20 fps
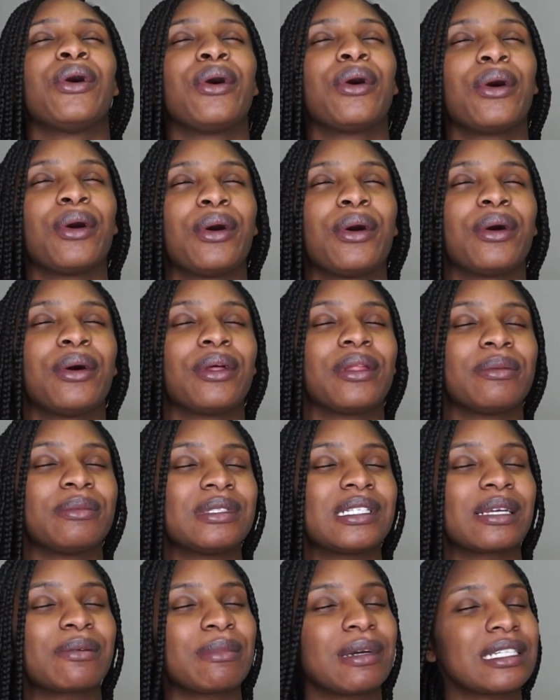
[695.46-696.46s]
I'm gonna
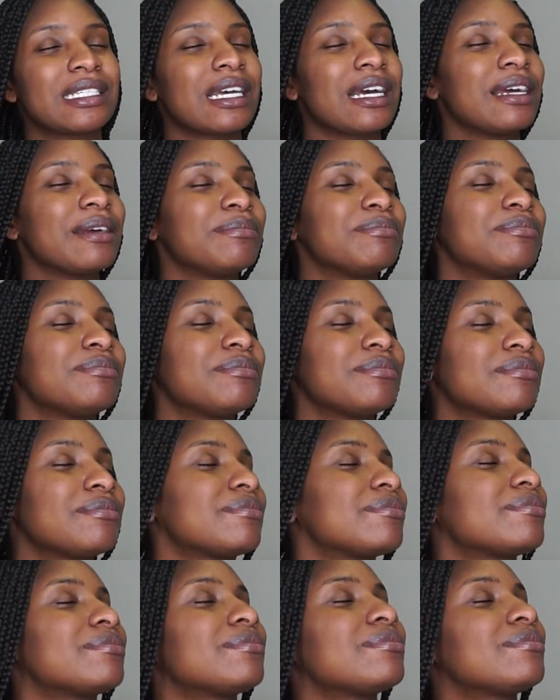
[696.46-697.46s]
take my time.
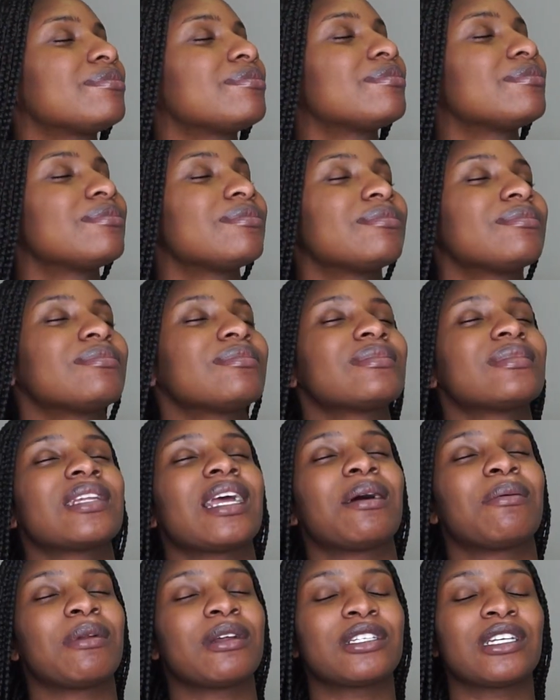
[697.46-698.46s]

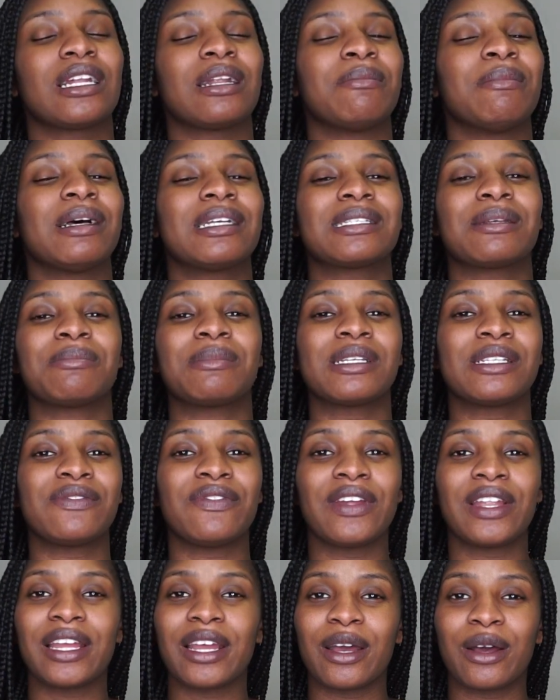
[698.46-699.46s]
I'm not trying to mess up this
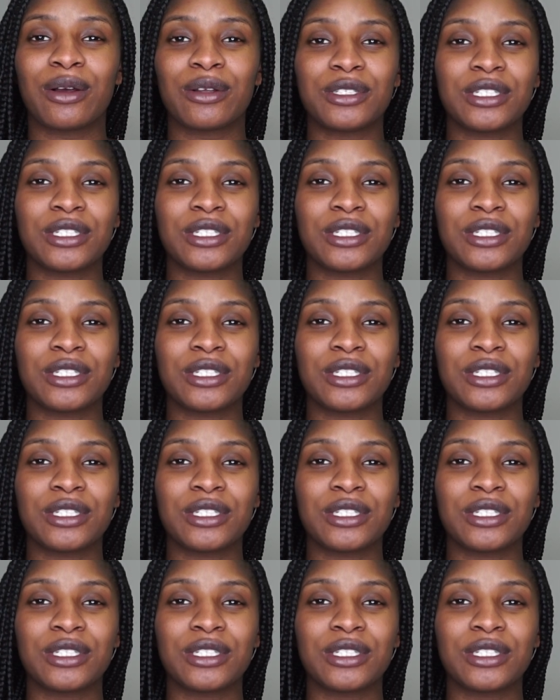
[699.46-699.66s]
video,